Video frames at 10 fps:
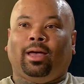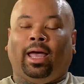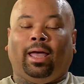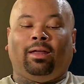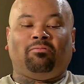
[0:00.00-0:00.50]

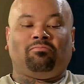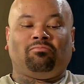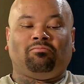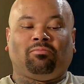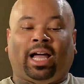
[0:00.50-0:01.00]
And
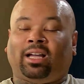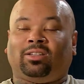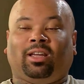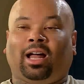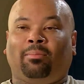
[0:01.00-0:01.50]
like I
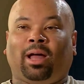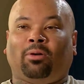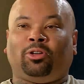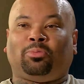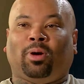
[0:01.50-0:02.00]
said, I'm not
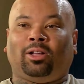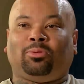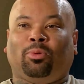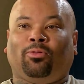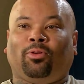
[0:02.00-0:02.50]

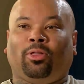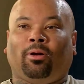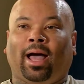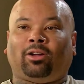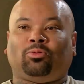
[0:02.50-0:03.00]
responsible for their
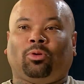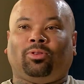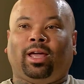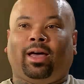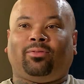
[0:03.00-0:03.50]
actual
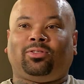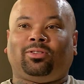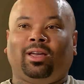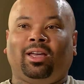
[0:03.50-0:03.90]
deaths,